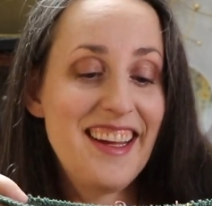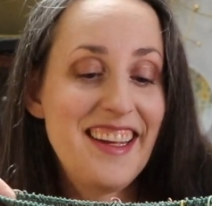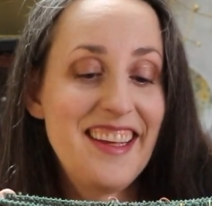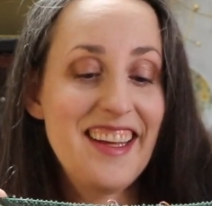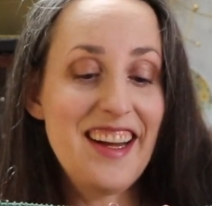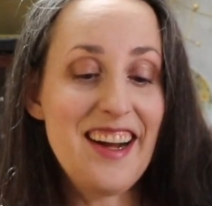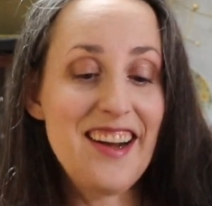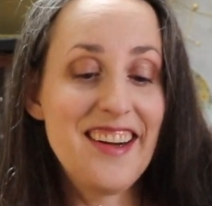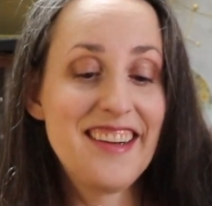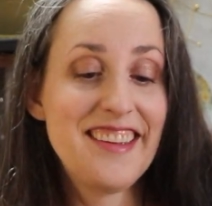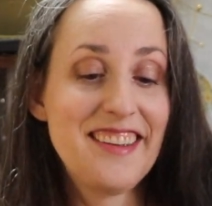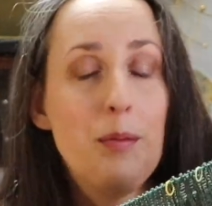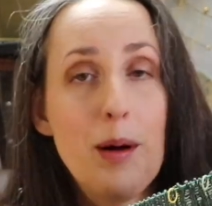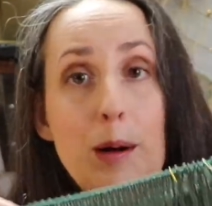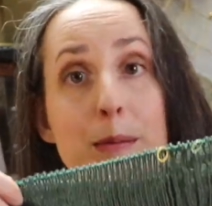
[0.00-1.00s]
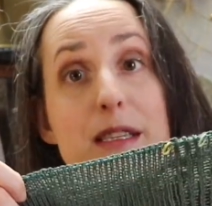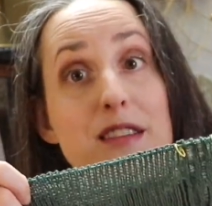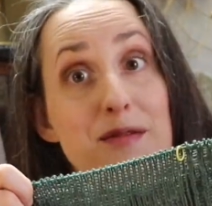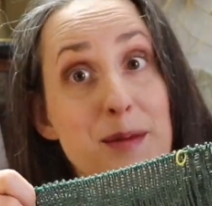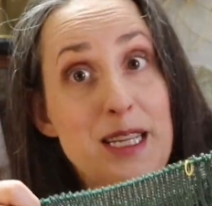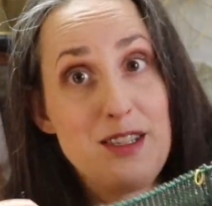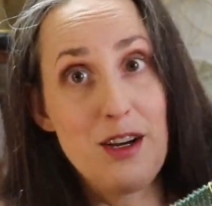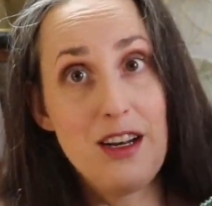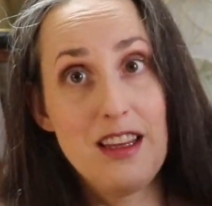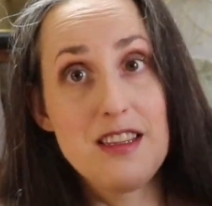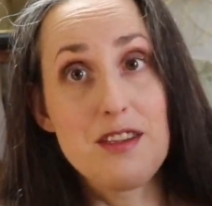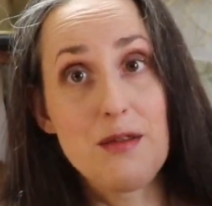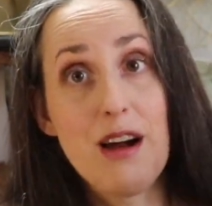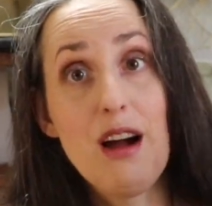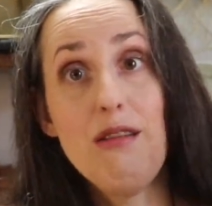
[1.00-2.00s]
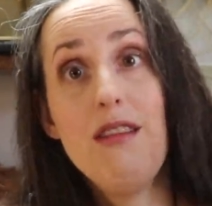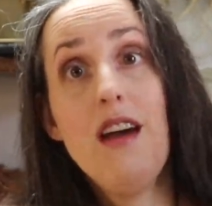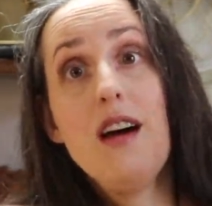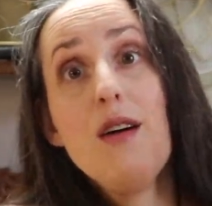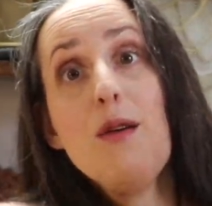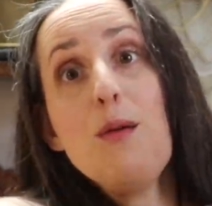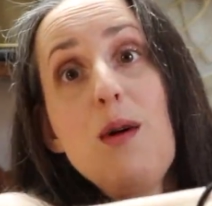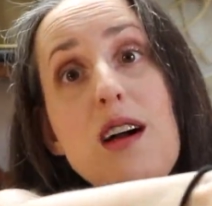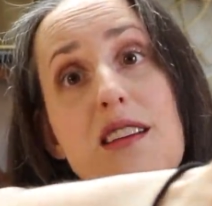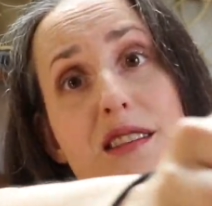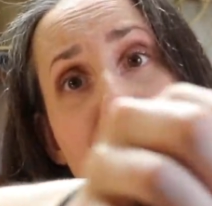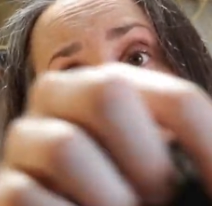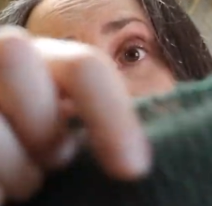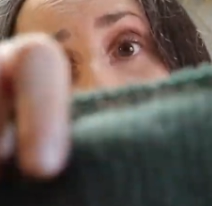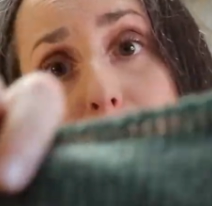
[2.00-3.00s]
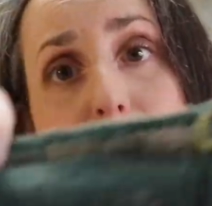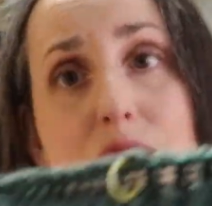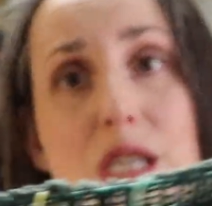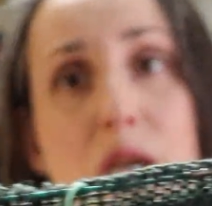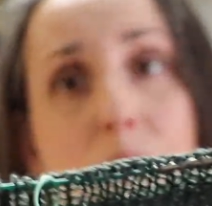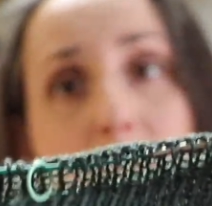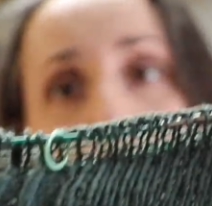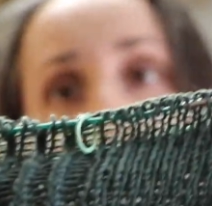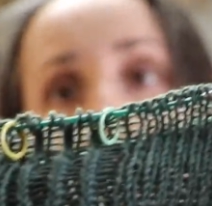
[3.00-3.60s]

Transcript: yeah, the purpose of me turning this around though was to just show you the